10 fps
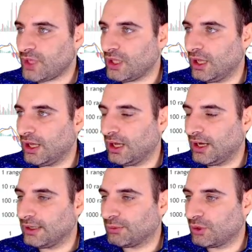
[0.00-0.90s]

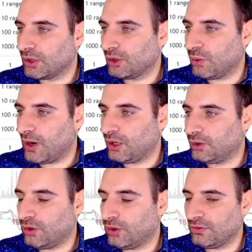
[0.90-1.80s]
and I'm going to go out
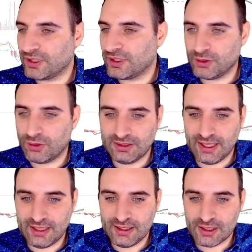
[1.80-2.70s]
over here on the
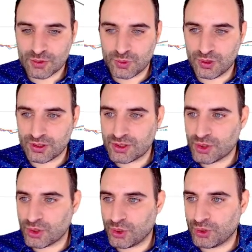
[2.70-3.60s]
daily as well, just to
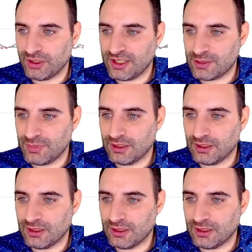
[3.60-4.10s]
show you a little bit